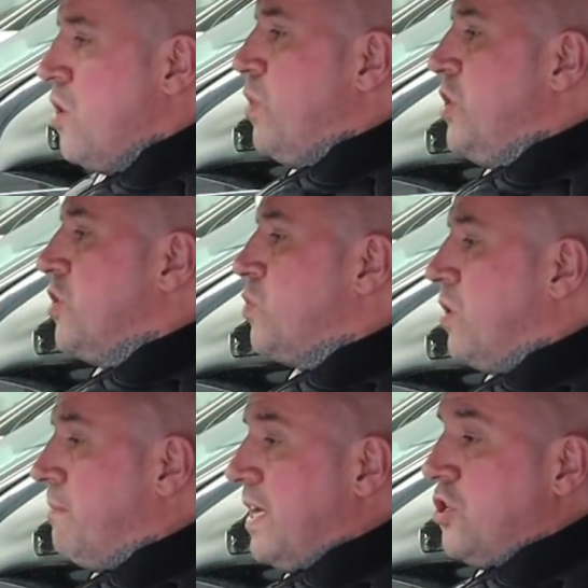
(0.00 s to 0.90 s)
We just
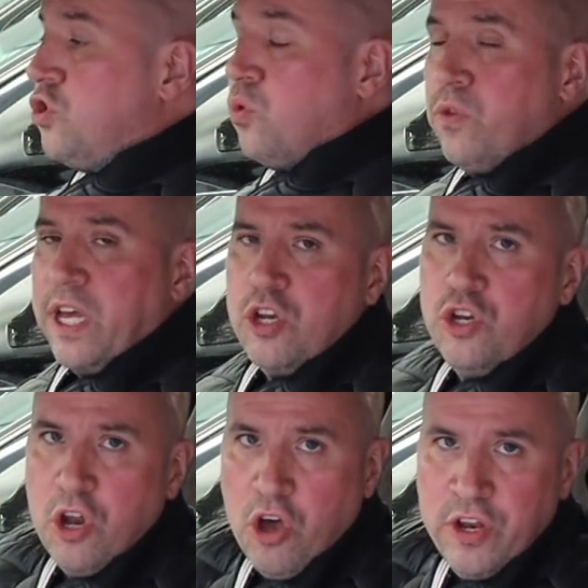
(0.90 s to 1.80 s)
want to make sure that
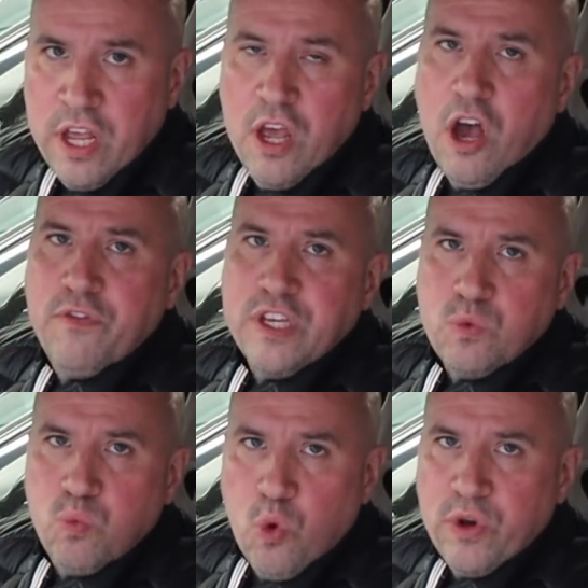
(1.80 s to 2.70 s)
none of
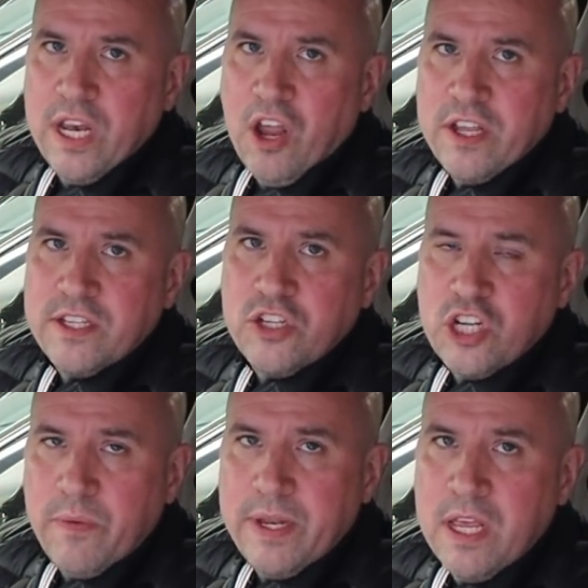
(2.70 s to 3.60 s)
these warning lights are
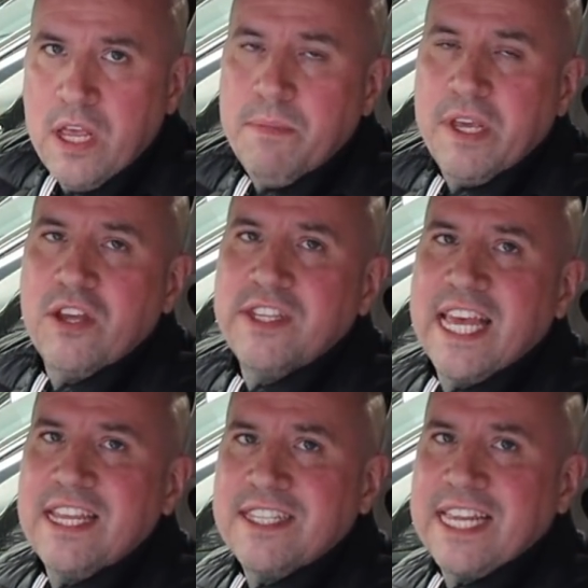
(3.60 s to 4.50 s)
showing, because
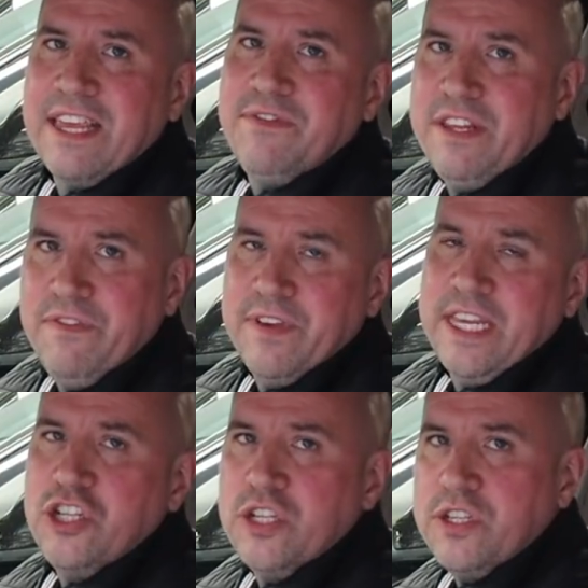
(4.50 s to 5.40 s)
they're safety
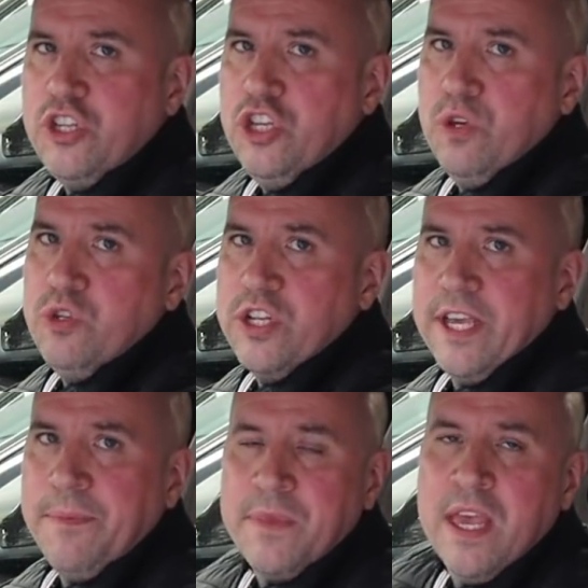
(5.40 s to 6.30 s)
features
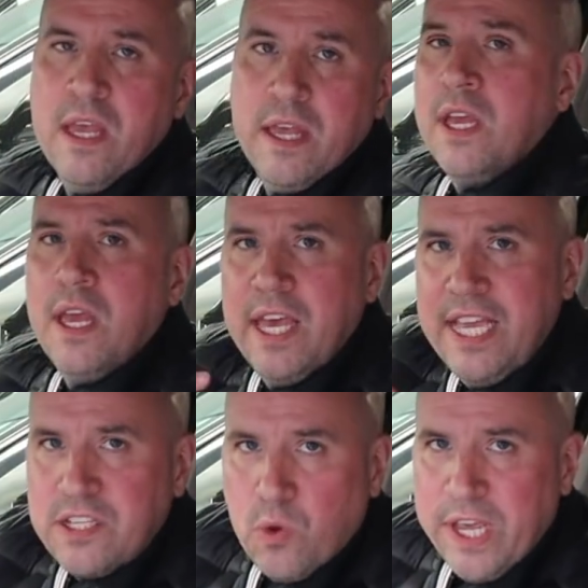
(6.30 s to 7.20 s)
usually.
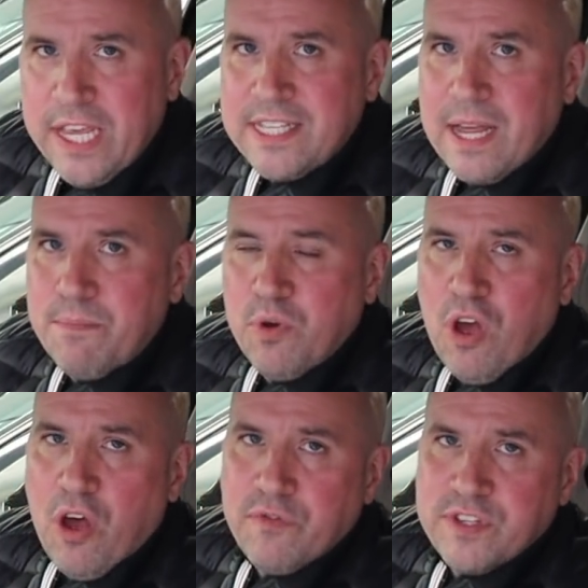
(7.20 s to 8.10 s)
Here's a quick example
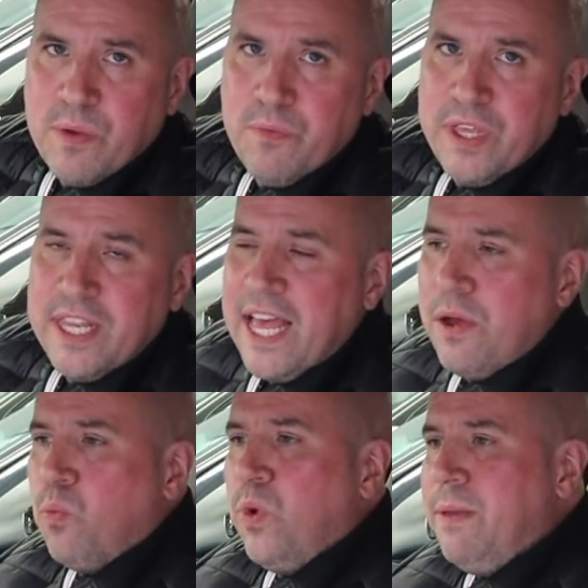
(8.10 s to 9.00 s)
of something
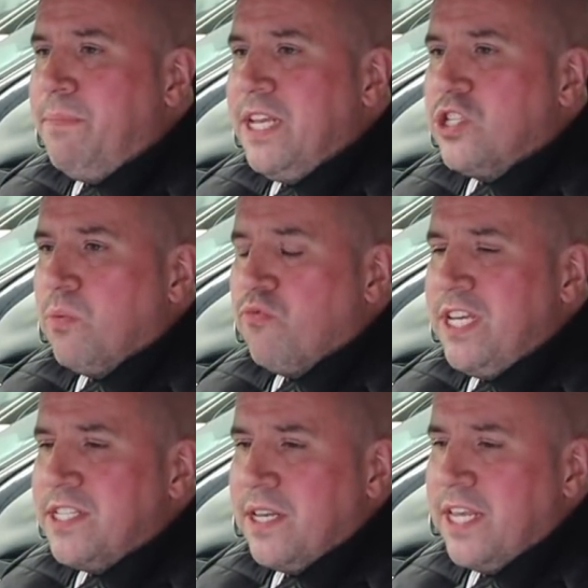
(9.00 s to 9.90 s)
that we picked up
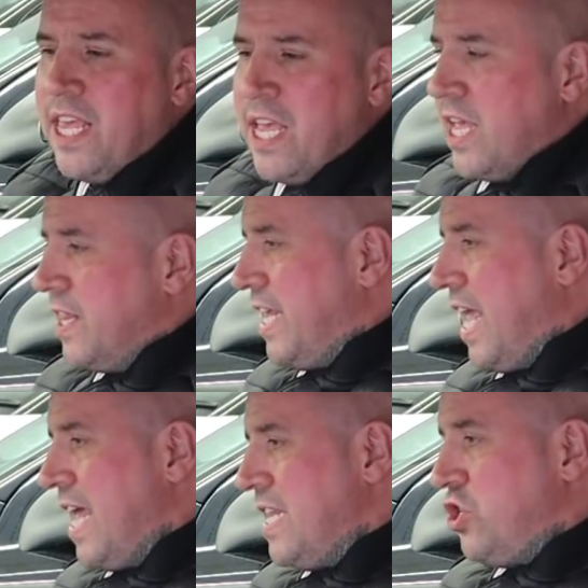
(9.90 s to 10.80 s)
recently.
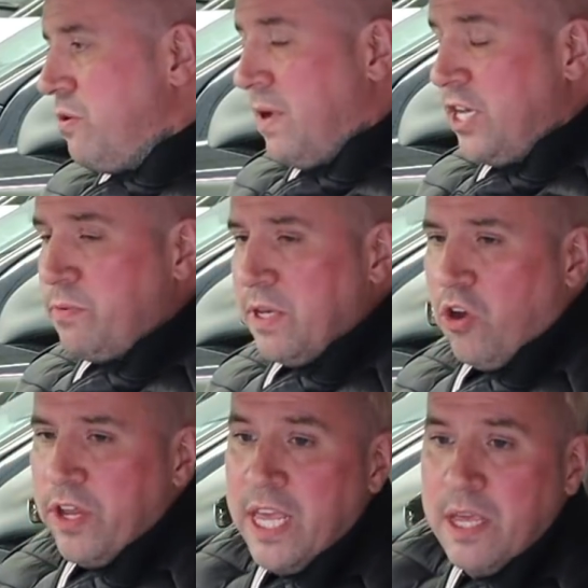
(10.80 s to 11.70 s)
The engine management
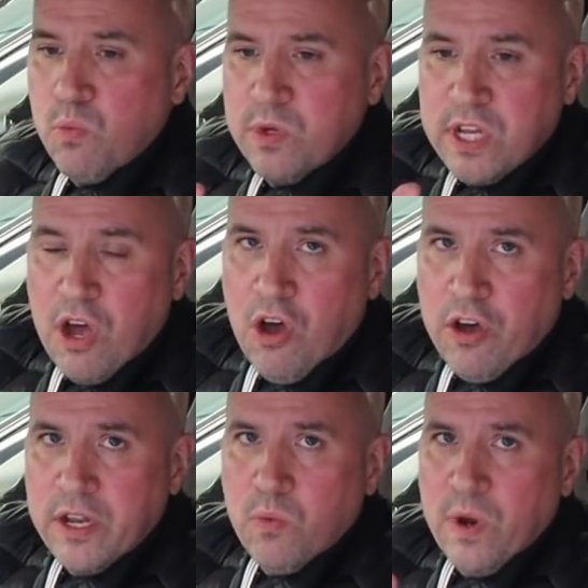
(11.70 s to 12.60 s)
light was
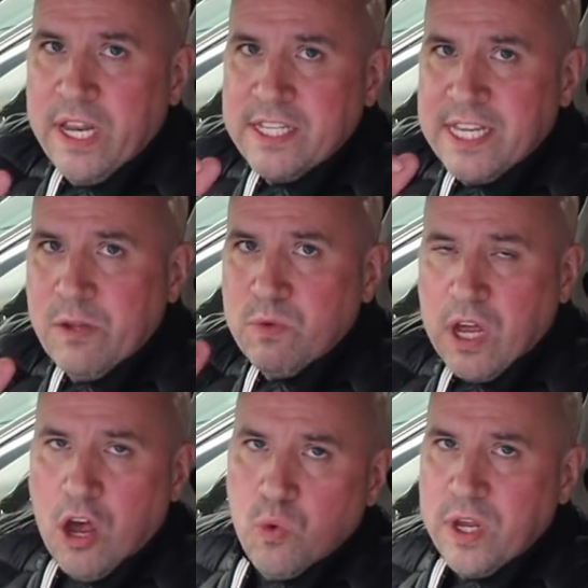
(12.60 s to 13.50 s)
on when it said it was
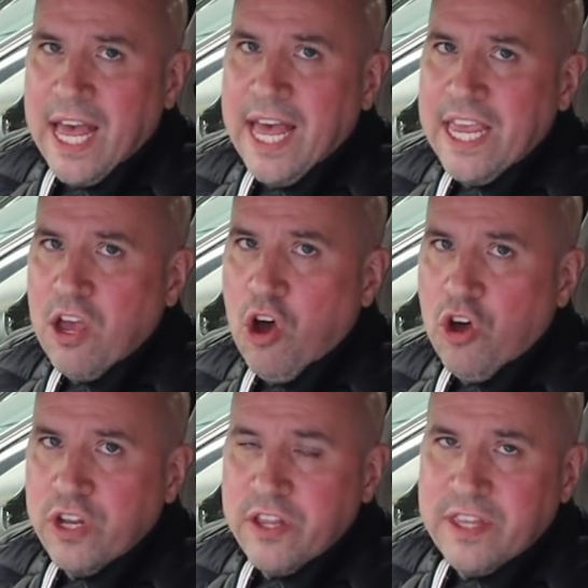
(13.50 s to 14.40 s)
okay
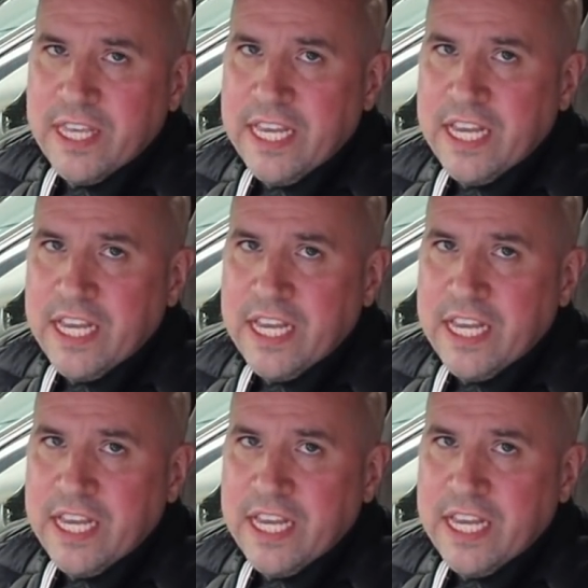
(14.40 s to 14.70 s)
on the